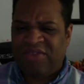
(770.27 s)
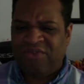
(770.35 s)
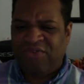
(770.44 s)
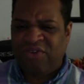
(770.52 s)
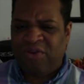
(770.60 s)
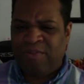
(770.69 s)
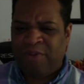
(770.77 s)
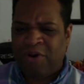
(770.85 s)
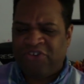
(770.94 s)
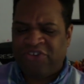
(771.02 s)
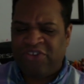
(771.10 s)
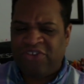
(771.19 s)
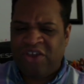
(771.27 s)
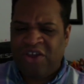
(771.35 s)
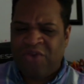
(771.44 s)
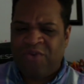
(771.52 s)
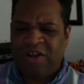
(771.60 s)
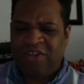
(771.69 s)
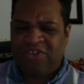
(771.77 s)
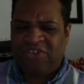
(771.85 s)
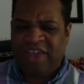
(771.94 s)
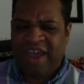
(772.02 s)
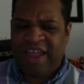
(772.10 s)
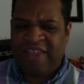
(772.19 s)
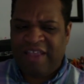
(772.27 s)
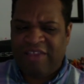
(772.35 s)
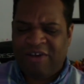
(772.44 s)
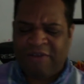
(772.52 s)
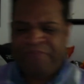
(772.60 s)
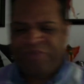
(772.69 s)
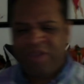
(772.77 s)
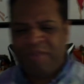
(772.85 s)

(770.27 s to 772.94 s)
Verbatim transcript: through their emotions would understand that, look,